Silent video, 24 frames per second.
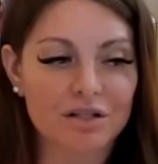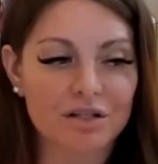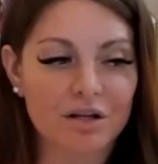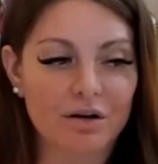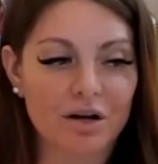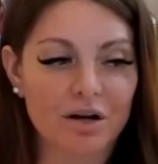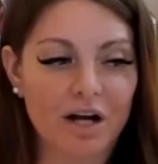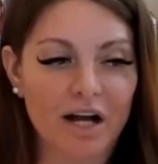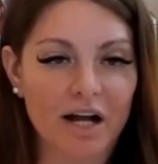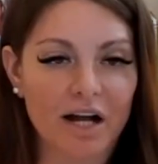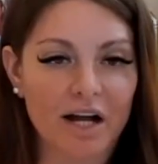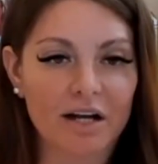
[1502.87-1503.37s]
So
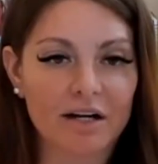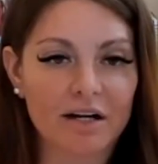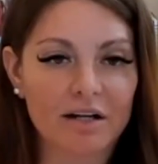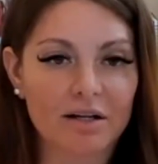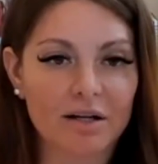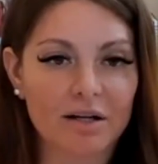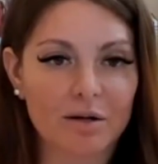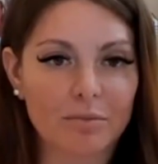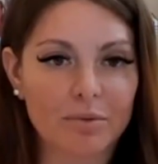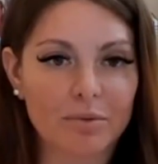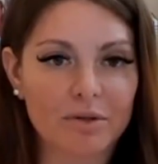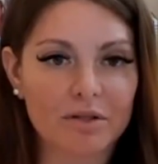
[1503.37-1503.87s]
I had a
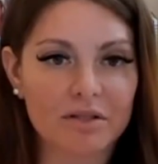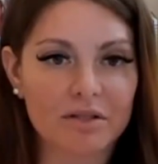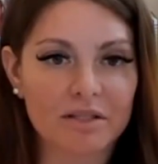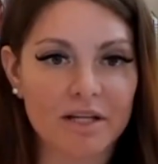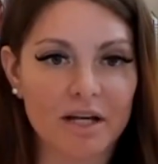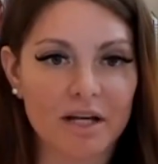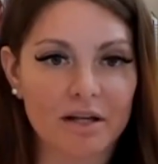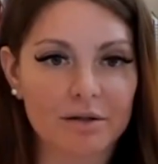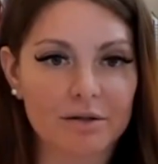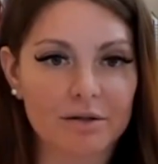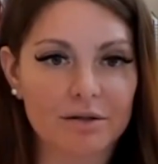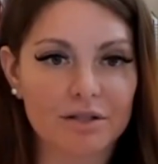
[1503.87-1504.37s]
couple of
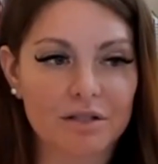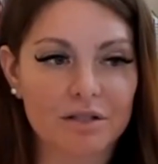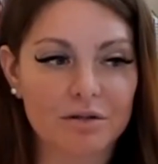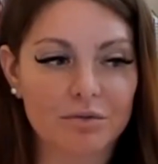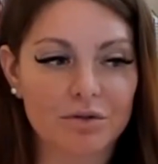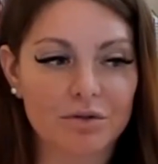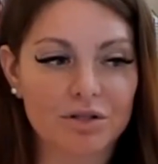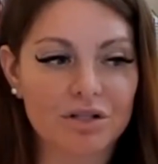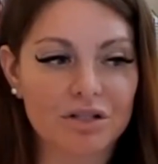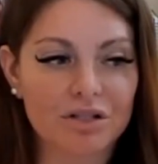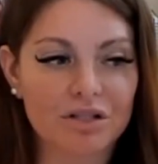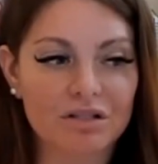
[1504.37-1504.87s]
sellers that
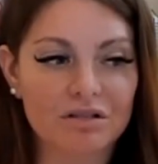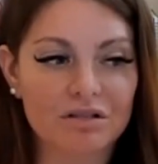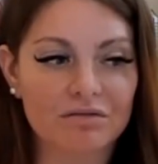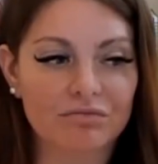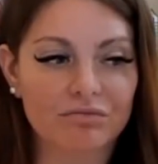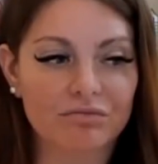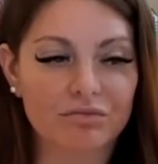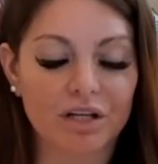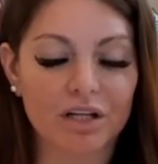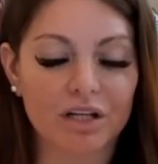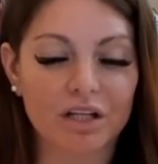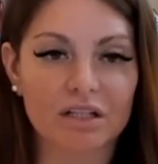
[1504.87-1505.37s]
were just
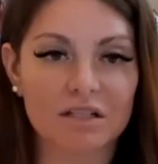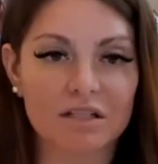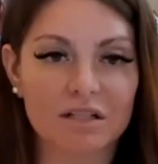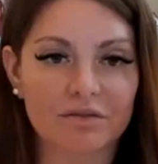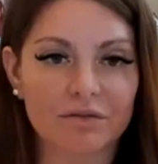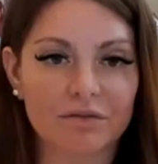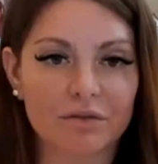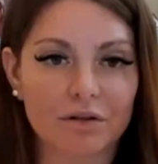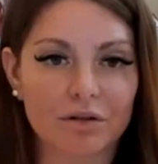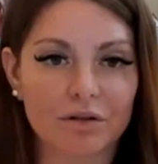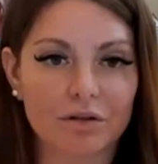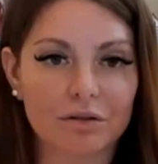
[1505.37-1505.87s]
really
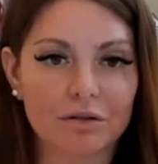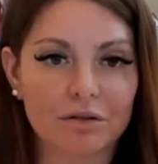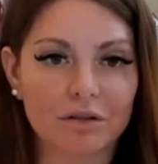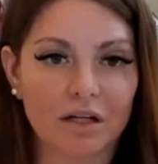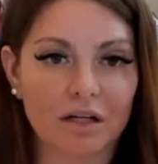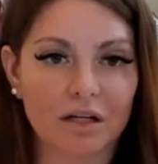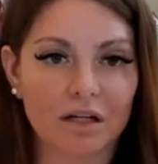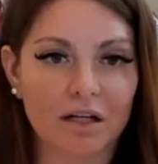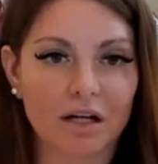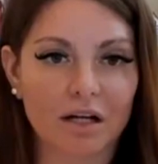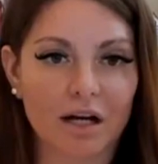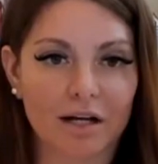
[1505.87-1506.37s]
difficult,
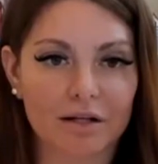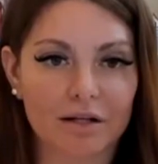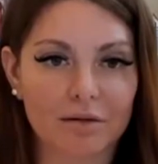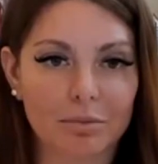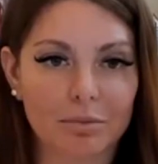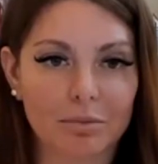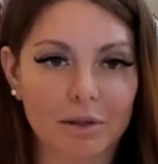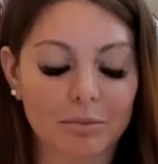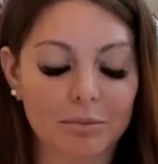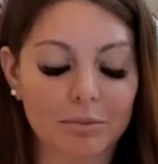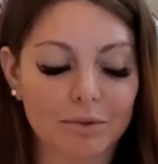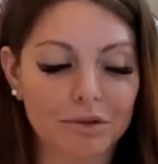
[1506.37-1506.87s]
unkind
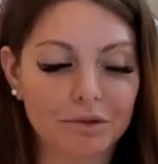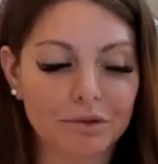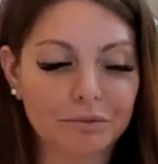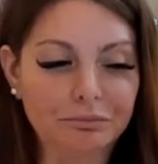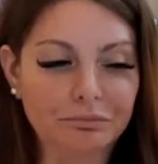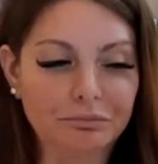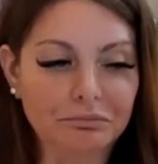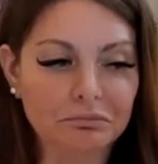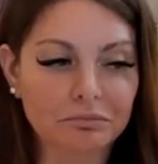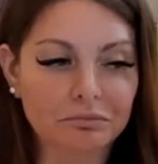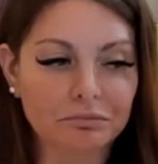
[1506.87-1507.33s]
people.